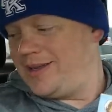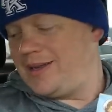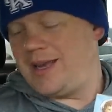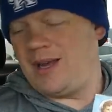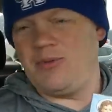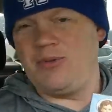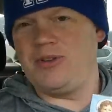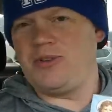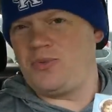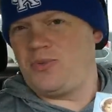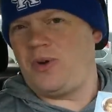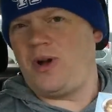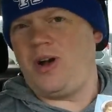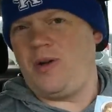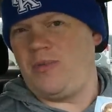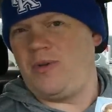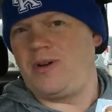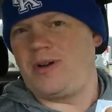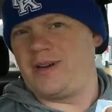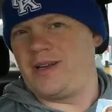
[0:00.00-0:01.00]
I went to
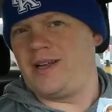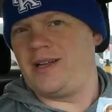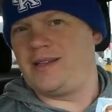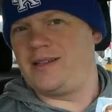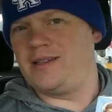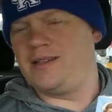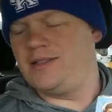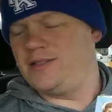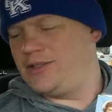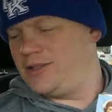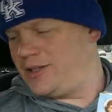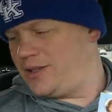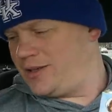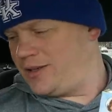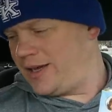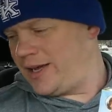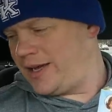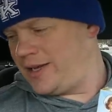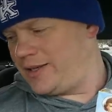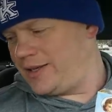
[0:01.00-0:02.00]
Walmart and got these, you
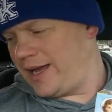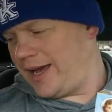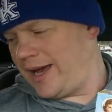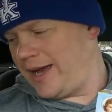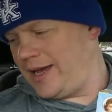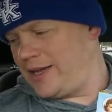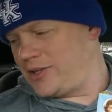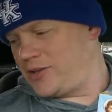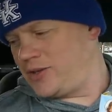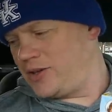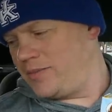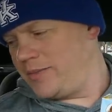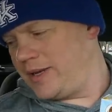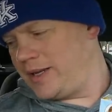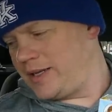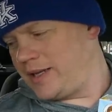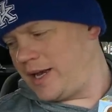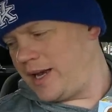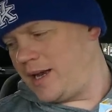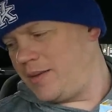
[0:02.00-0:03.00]
know. I hate to
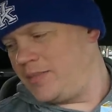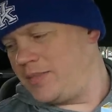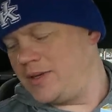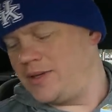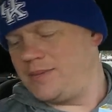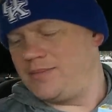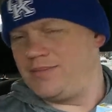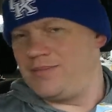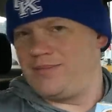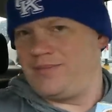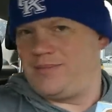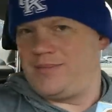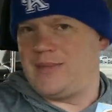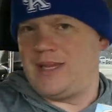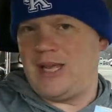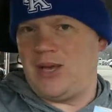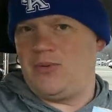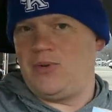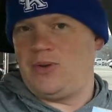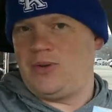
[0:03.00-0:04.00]
admit that, but
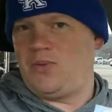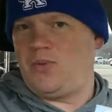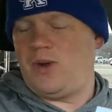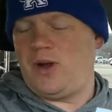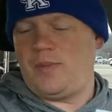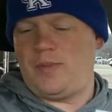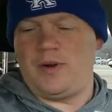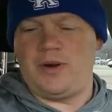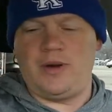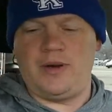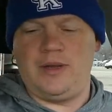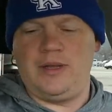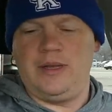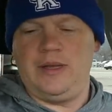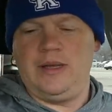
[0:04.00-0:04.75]
I went to Walmart.